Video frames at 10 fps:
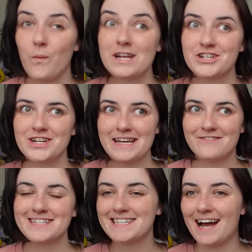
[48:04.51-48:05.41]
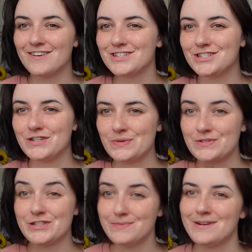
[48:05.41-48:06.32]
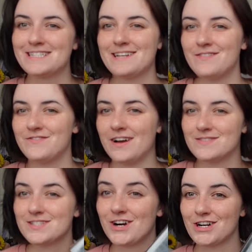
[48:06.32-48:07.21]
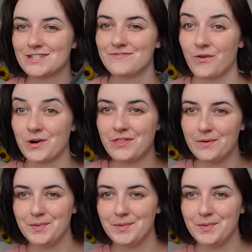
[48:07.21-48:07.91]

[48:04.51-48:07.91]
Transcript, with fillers: which evens out to two point seven five stars for the